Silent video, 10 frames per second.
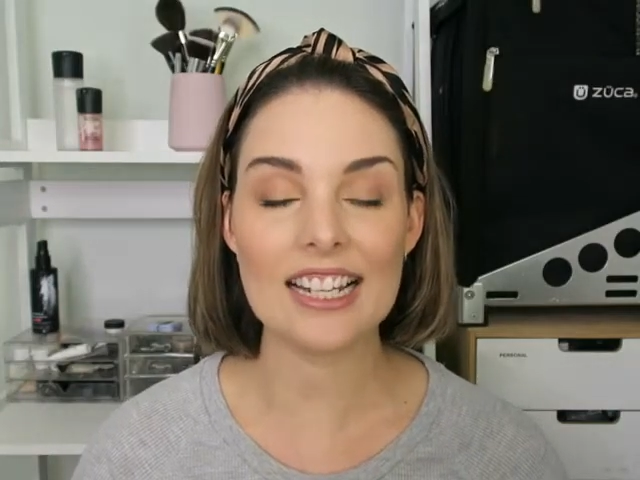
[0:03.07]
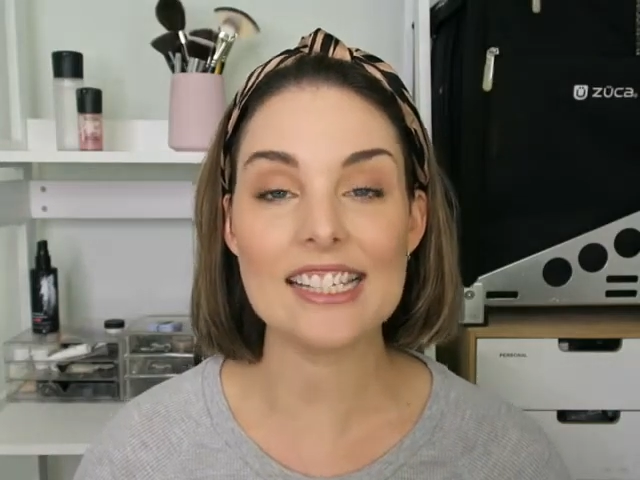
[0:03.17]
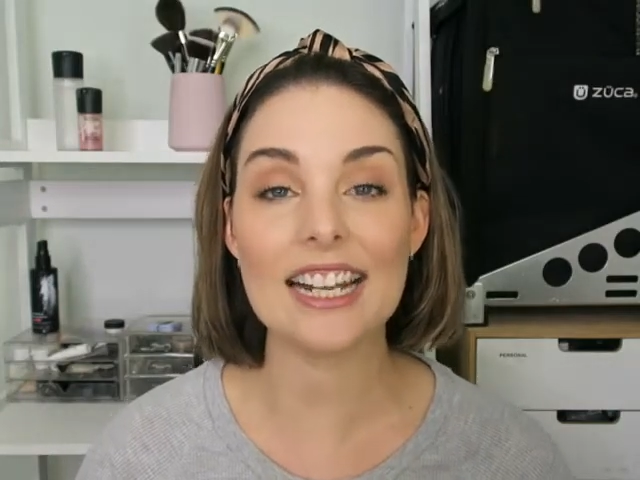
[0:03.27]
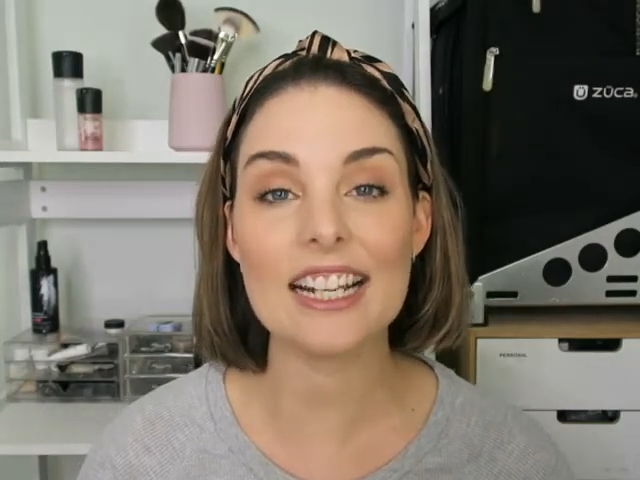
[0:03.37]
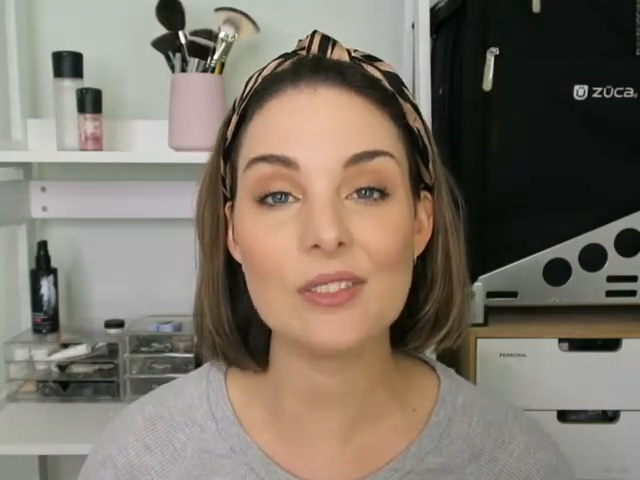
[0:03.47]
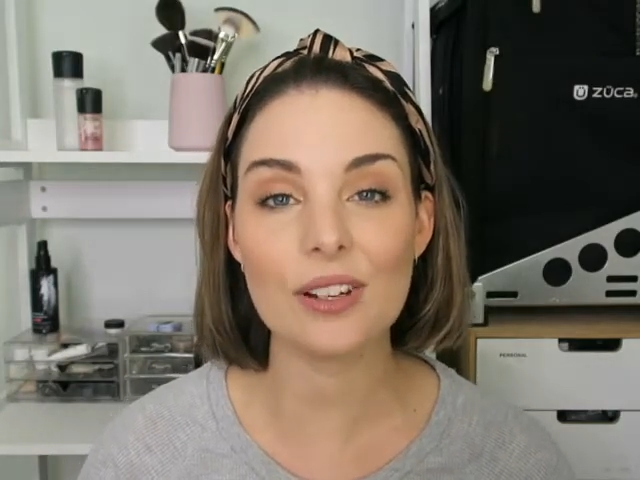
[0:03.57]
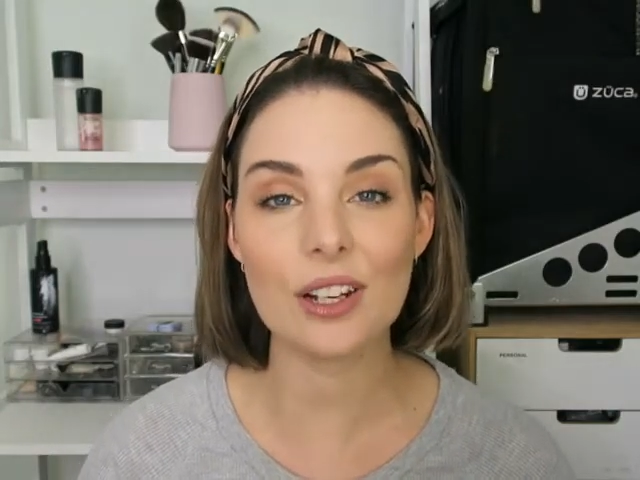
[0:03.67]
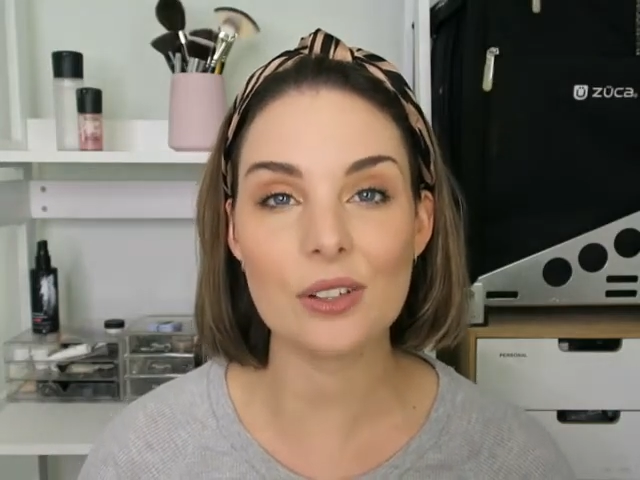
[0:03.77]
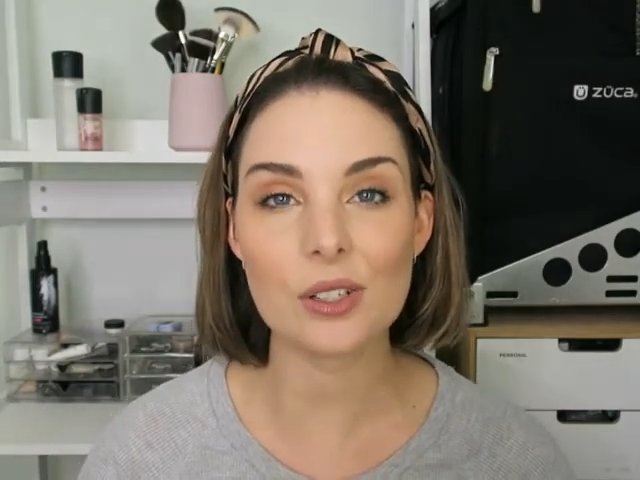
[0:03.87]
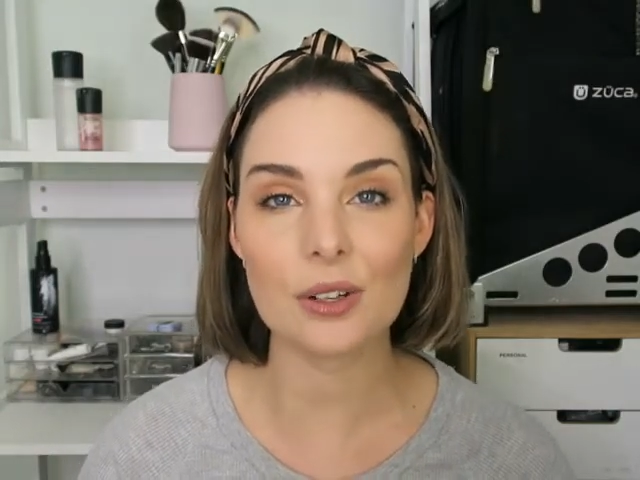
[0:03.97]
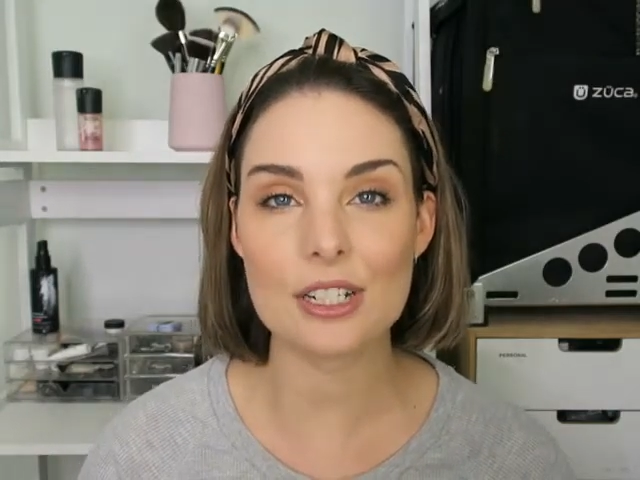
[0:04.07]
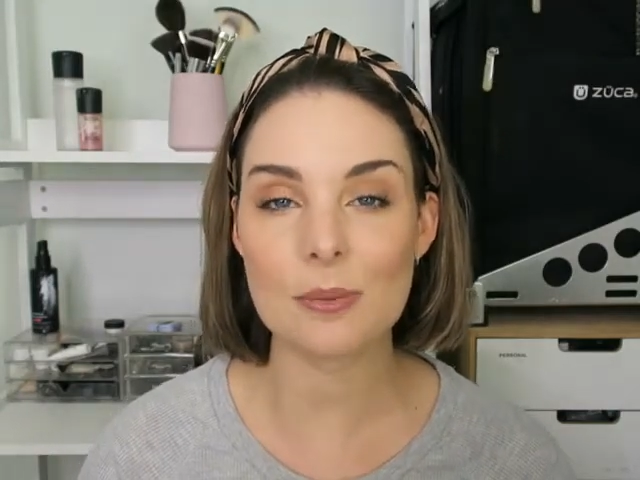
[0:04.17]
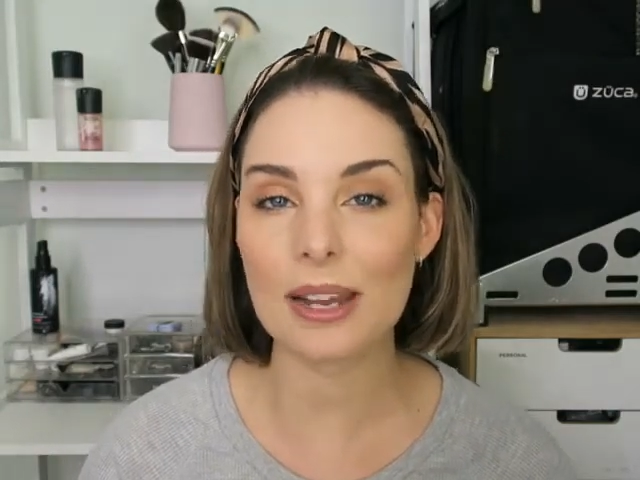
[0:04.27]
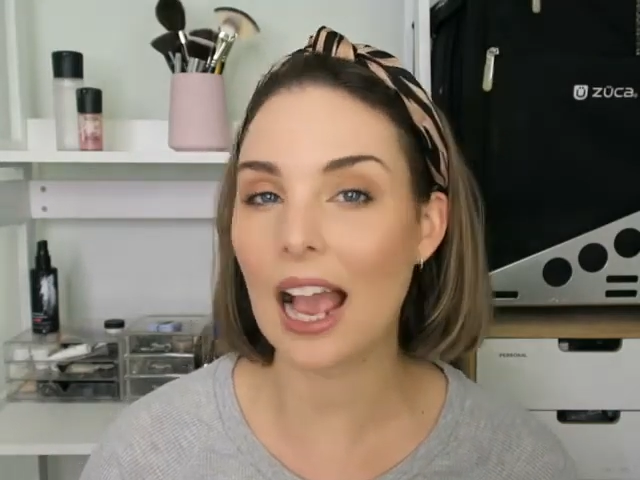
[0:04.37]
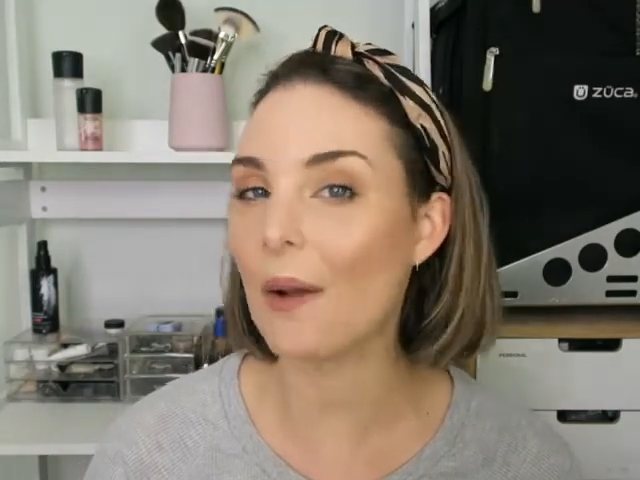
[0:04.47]
Today's video is going to
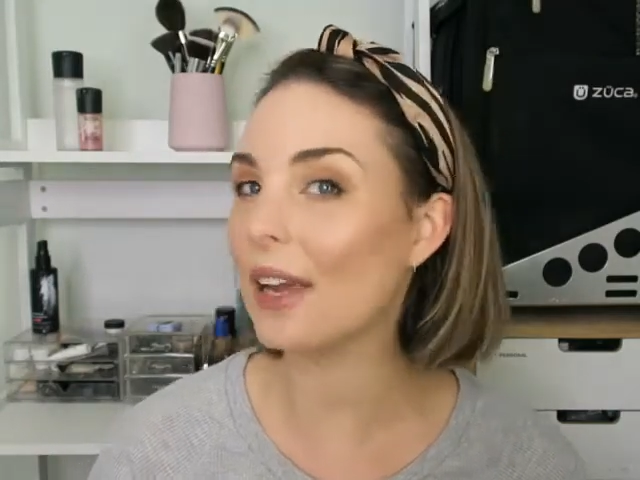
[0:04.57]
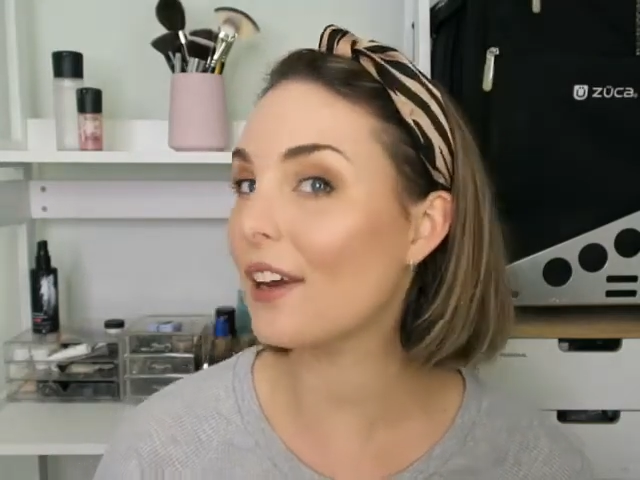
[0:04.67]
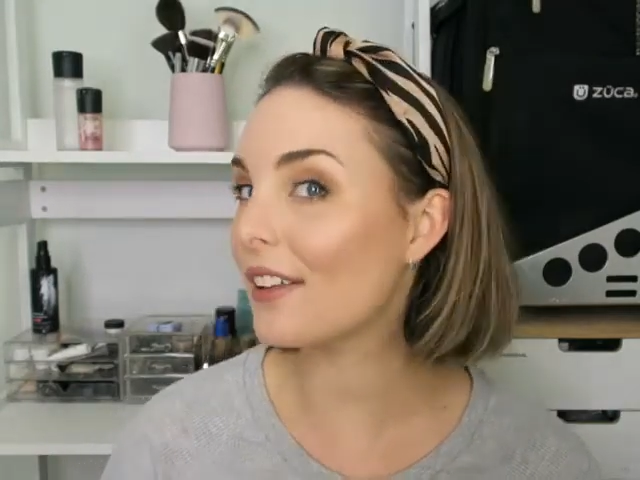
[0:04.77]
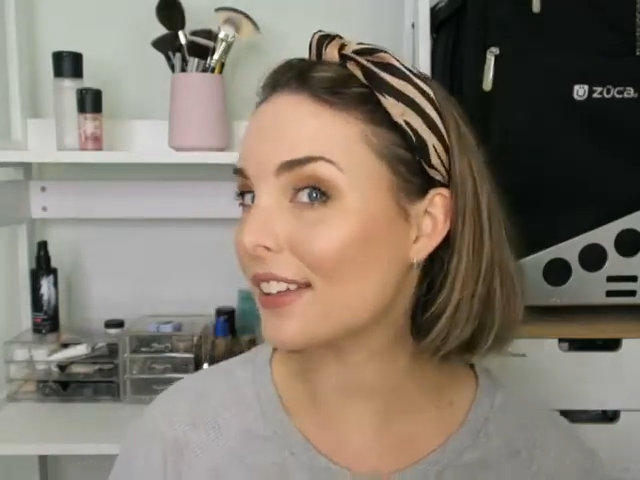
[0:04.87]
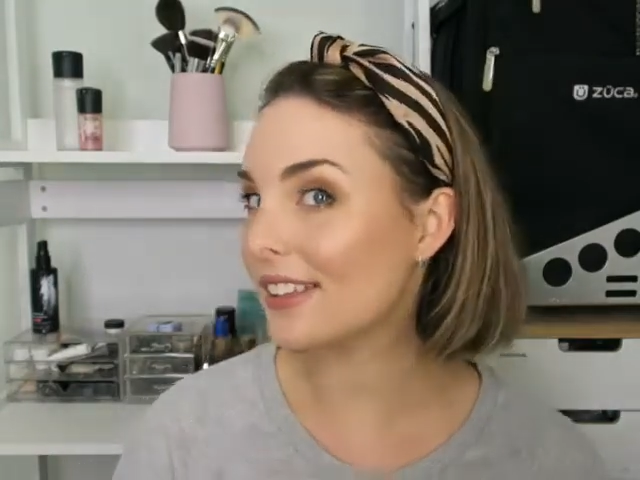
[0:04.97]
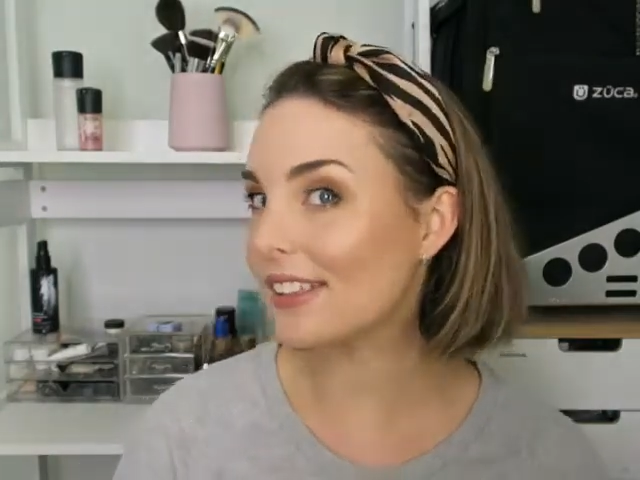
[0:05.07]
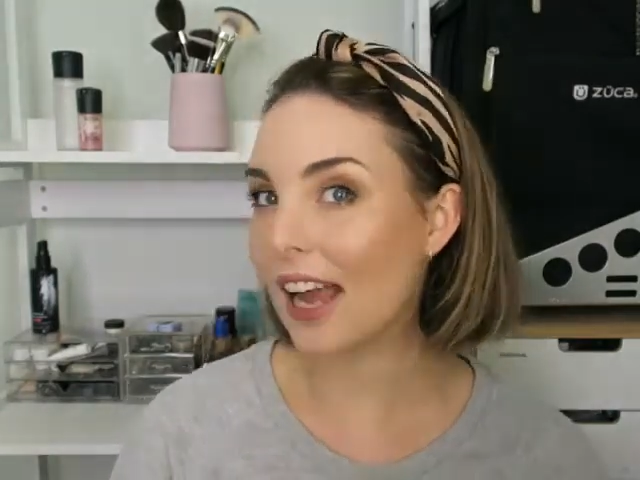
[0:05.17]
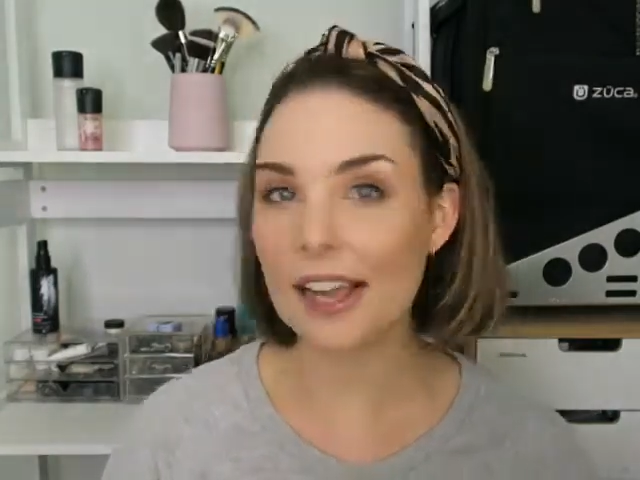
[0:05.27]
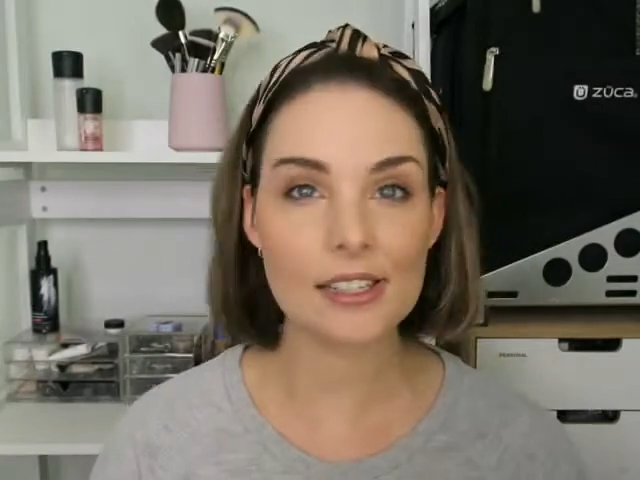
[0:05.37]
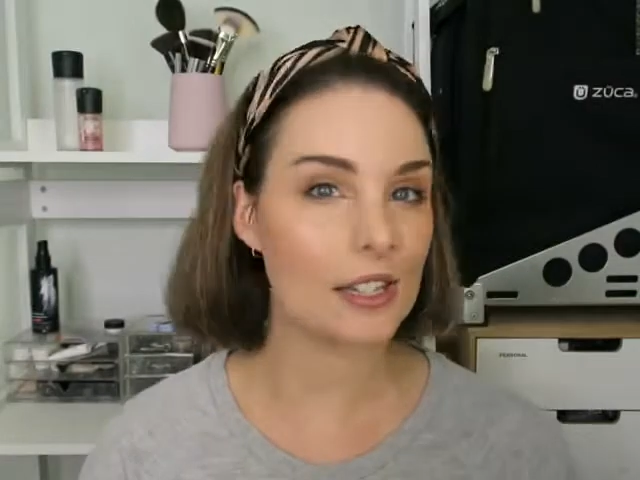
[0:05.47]
be how I got this nice